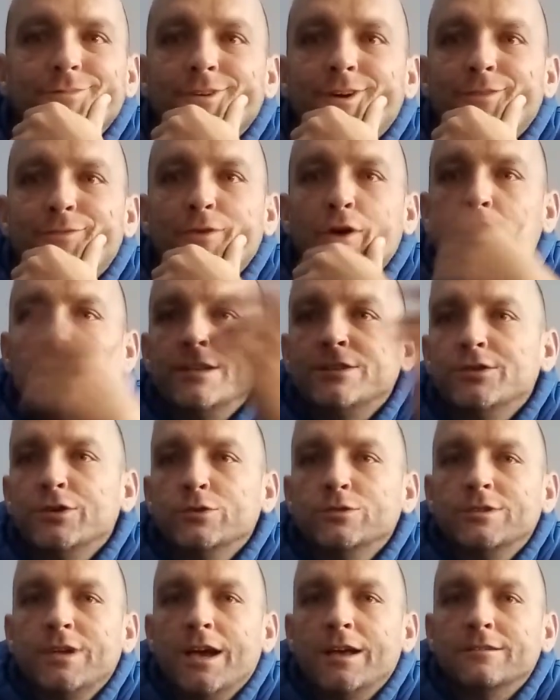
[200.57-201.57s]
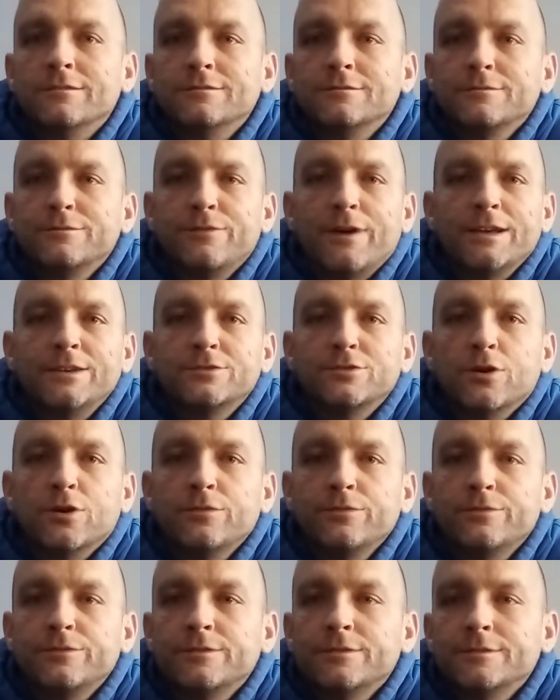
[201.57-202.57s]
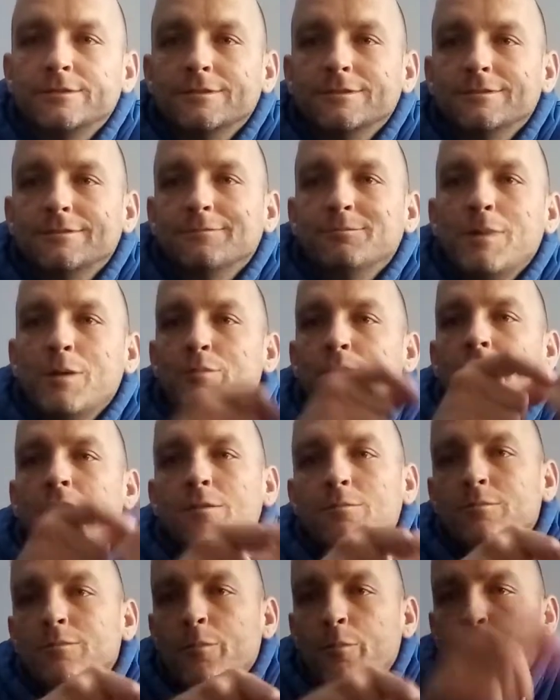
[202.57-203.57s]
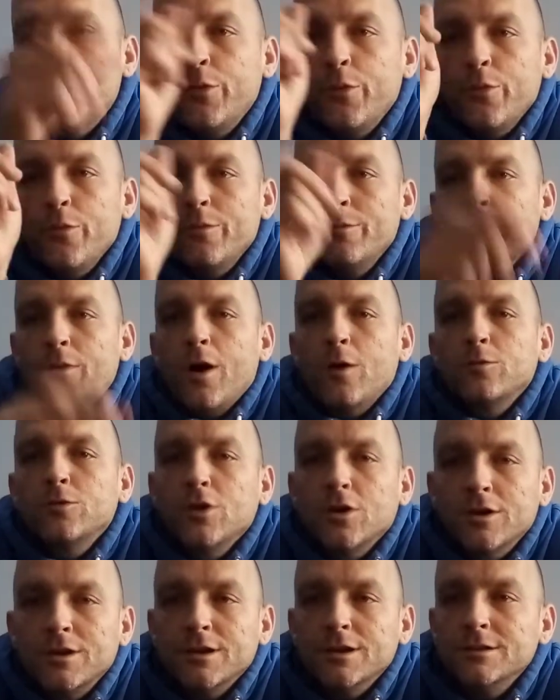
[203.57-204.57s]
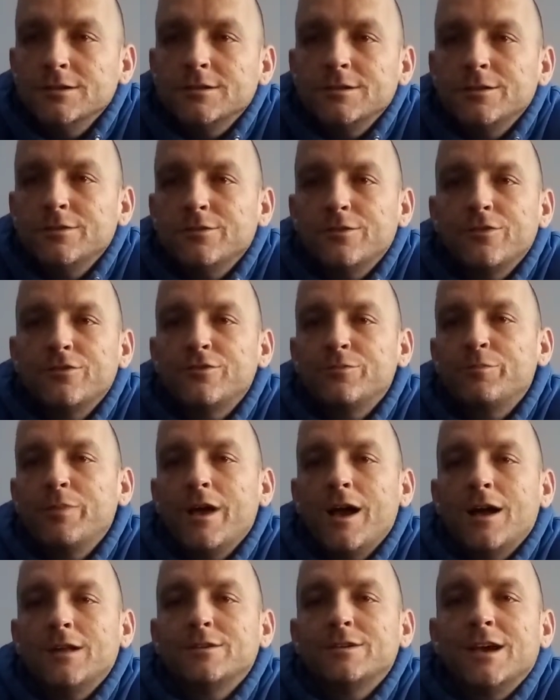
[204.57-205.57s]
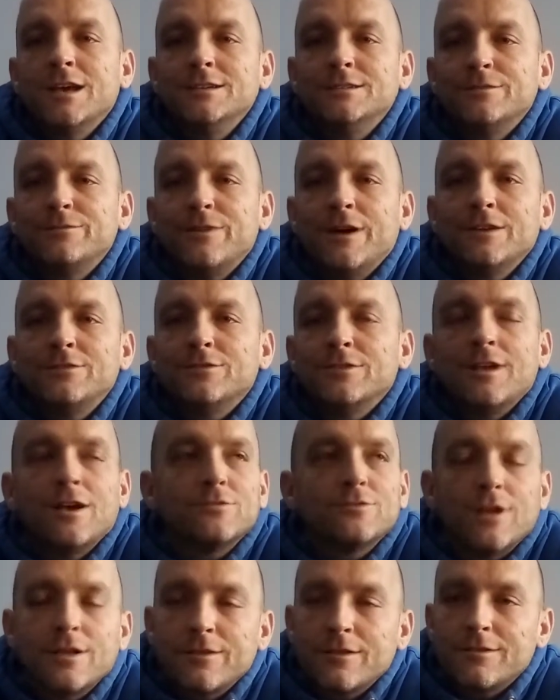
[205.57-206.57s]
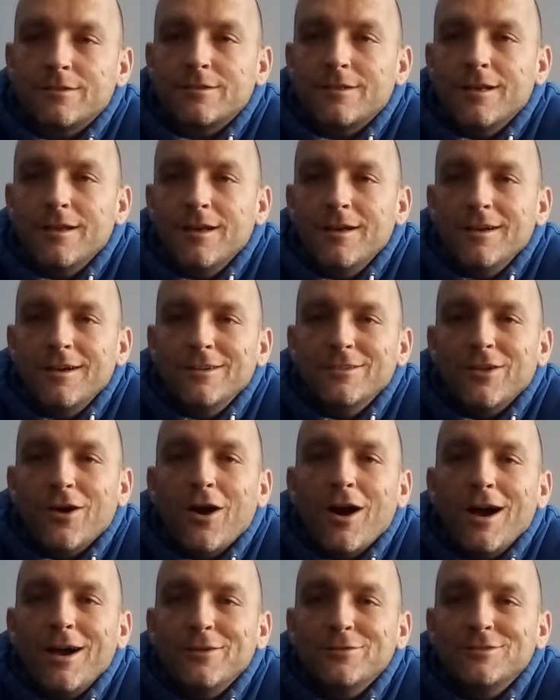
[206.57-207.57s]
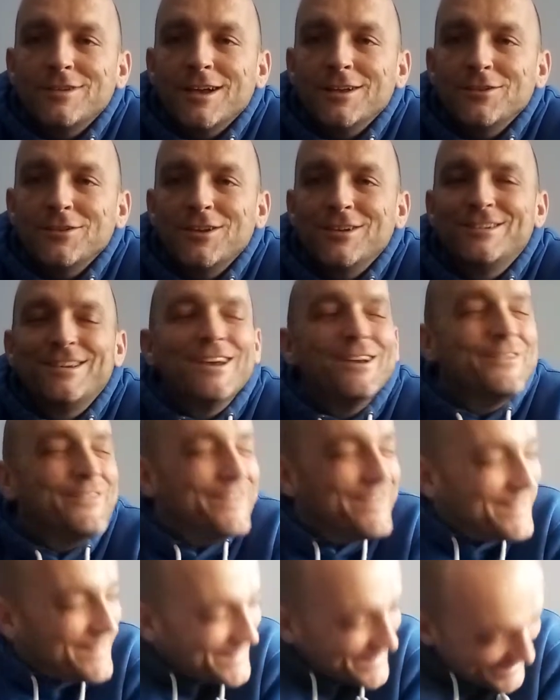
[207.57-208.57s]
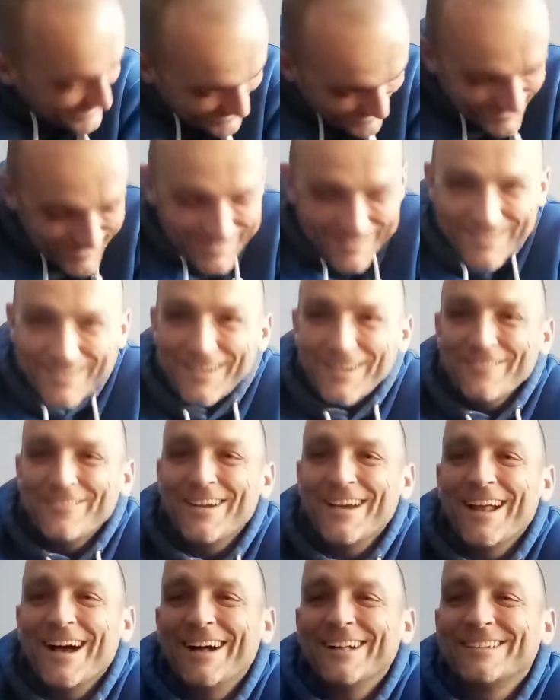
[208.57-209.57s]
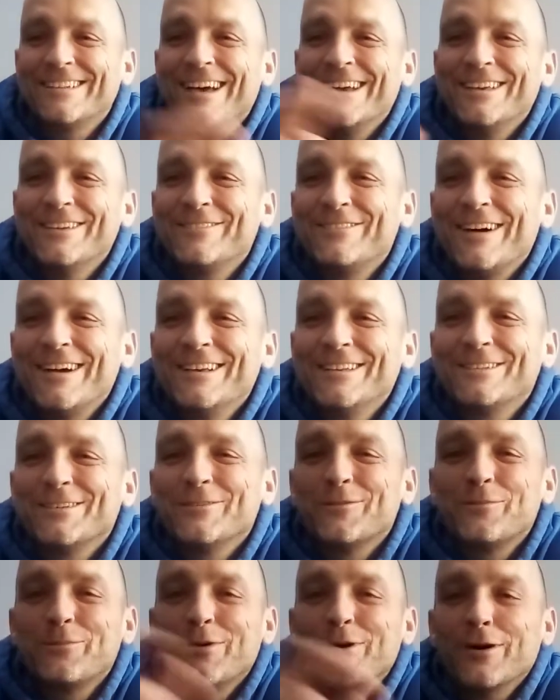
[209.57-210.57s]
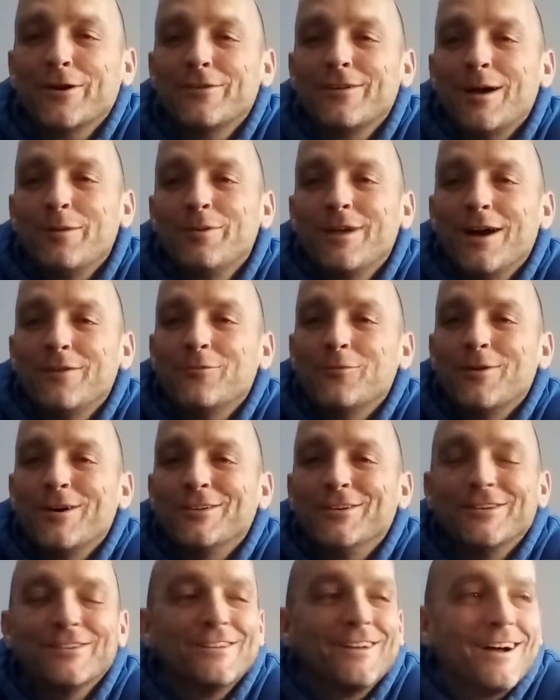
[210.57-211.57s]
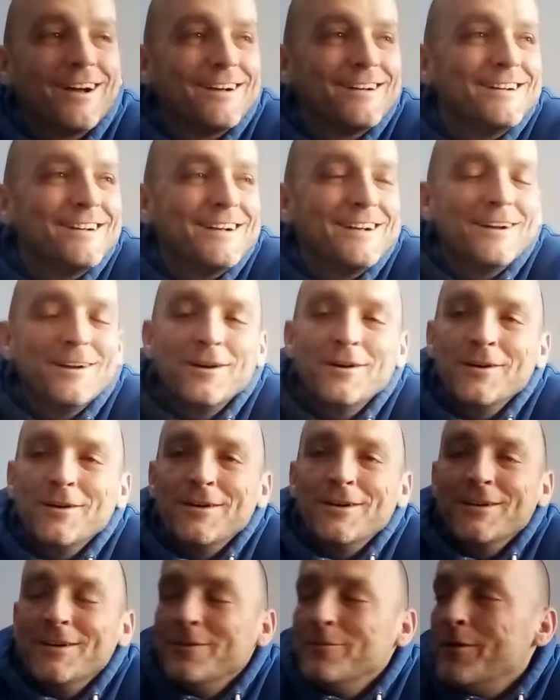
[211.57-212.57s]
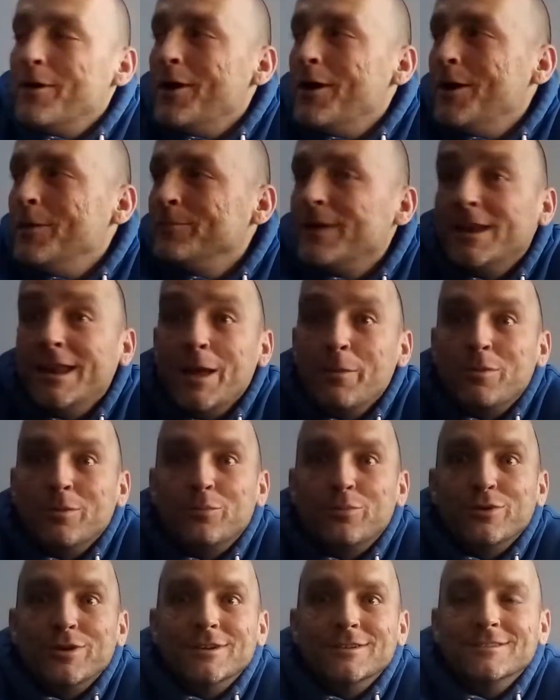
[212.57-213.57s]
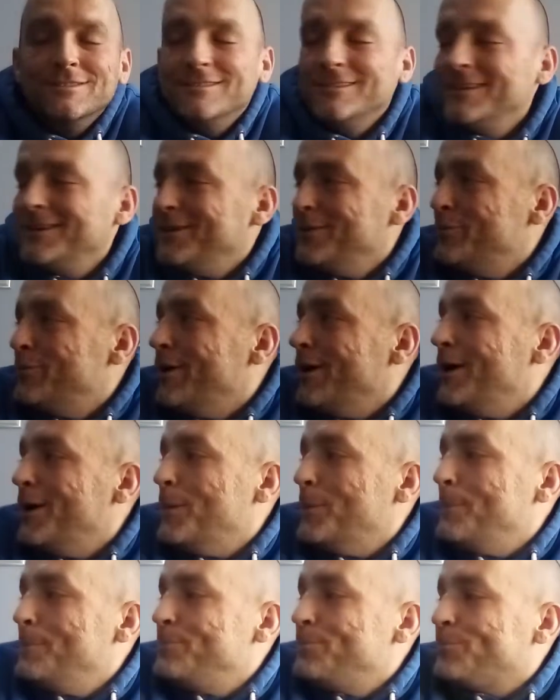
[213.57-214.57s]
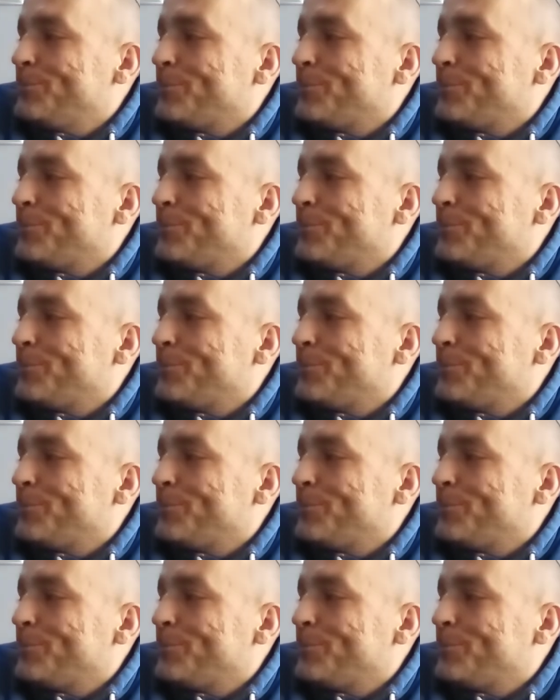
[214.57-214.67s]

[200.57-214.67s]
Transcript: a 3210 face off. Remember them? Old Nokias, you just be able to change the face on. That was like the height of technology. Be able to take your face off, put a crappy other one on, like, but leopard print. But